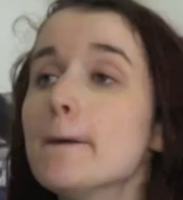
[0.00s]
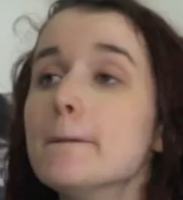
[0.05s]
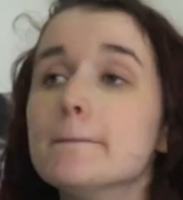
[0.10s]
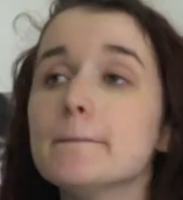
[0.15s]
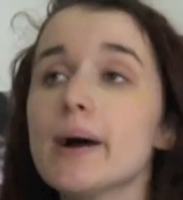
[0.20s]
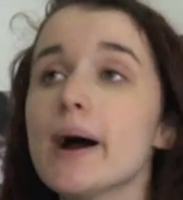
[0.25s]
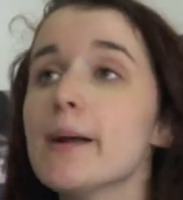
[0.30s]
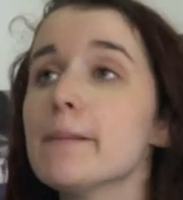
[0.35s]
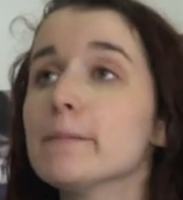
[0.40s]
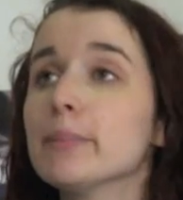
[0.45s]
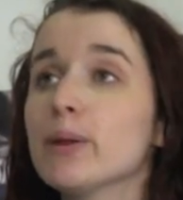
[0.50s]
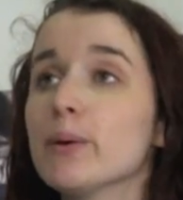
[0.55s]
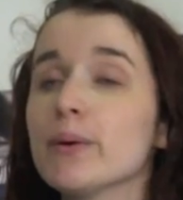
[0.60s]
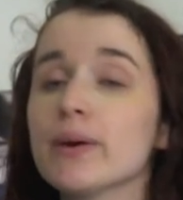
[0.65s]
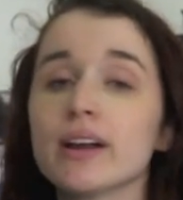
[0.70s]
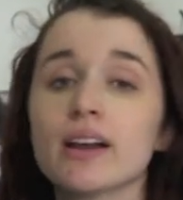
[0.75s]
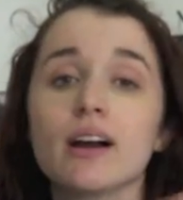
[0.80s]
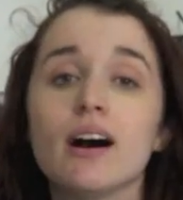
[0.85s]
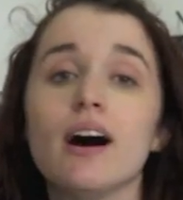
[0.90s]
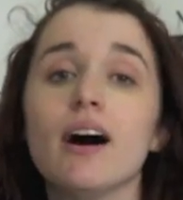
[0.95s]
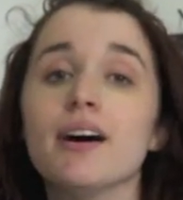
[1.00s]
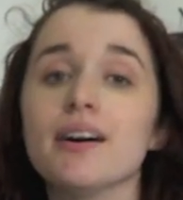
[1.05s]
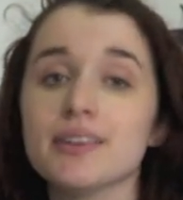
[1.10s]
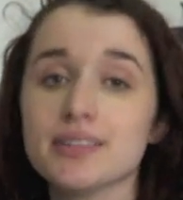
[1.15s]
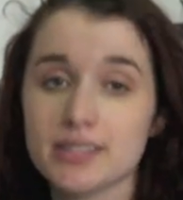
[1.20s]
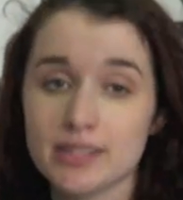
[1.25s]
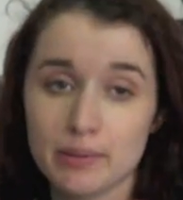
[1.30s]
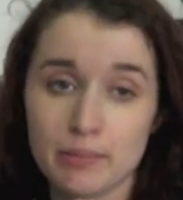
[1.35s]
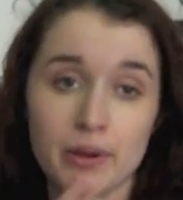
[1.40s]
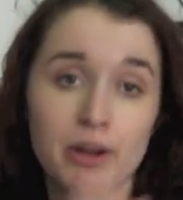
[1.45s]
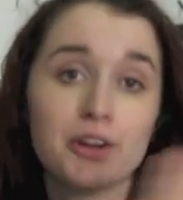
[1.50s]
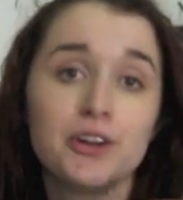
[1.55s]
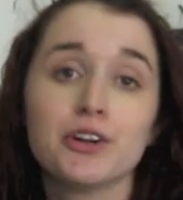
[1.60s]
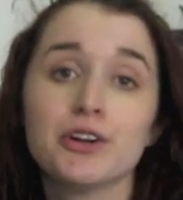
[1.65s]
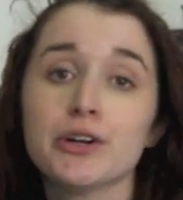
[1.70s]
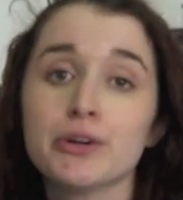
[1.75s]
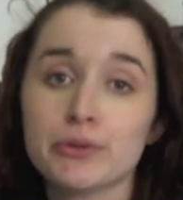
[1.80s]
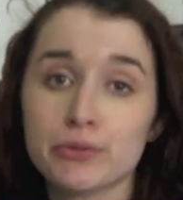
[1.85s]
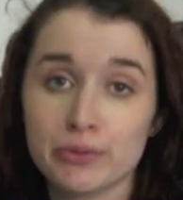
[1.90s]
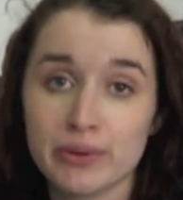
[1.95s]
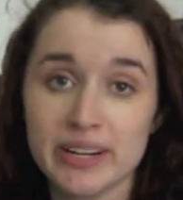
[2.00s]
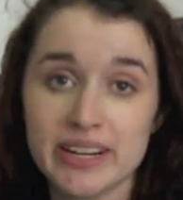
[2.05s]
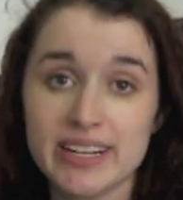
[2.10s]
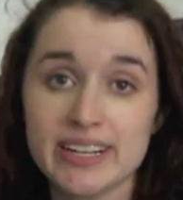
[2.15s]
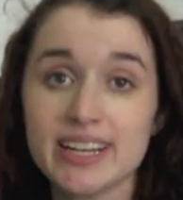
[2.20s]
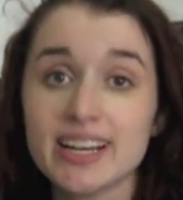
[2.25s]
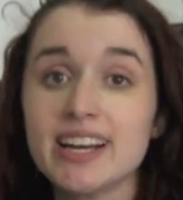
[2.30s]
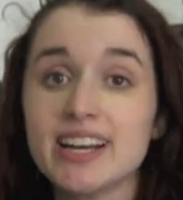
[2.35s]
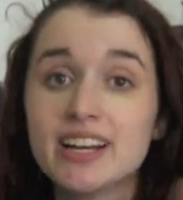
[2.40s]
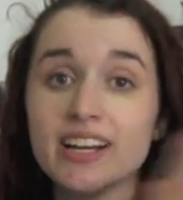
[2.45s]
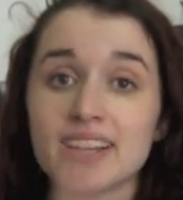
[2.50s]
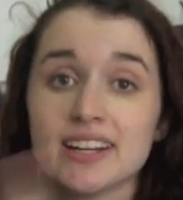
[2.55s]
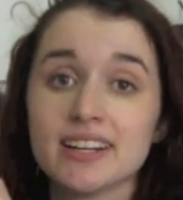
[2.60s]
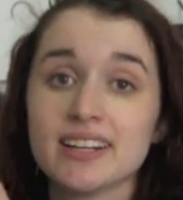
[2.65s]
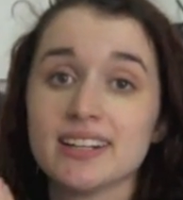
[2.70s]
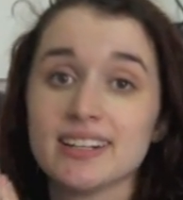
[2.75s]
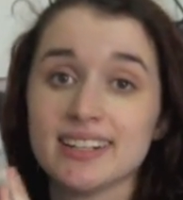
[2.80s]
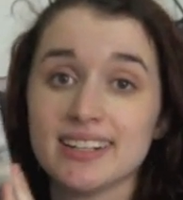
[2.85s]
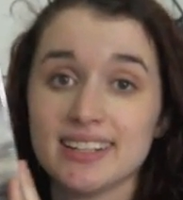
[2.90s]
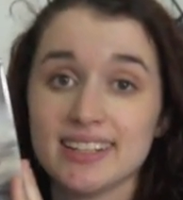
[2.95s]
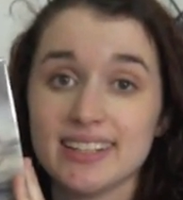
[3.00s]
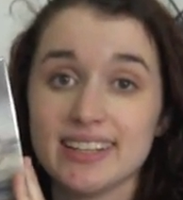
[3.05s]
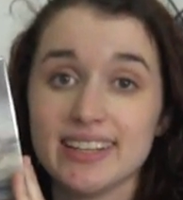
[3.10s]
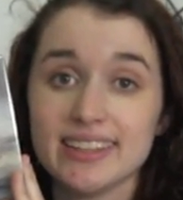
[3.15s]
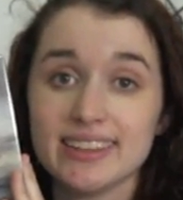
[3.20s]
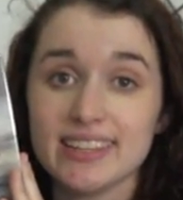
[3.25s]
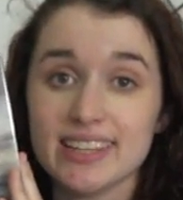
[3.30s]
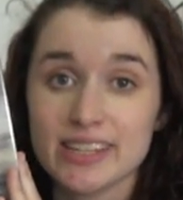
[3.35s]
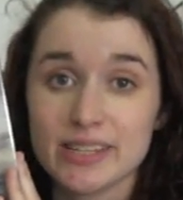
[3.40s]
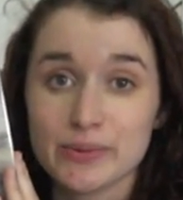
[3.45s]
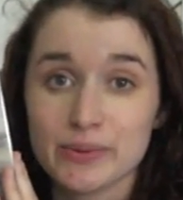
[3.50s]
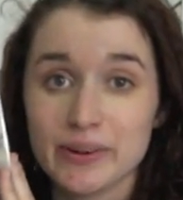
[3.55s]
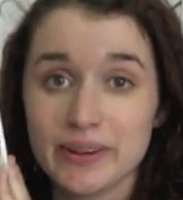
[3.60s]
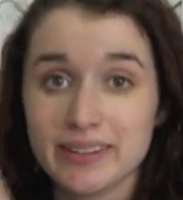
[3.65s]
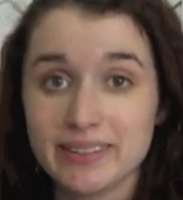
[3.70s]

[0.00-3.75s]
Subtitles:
mind-blowing, awesome, good read. Get this one.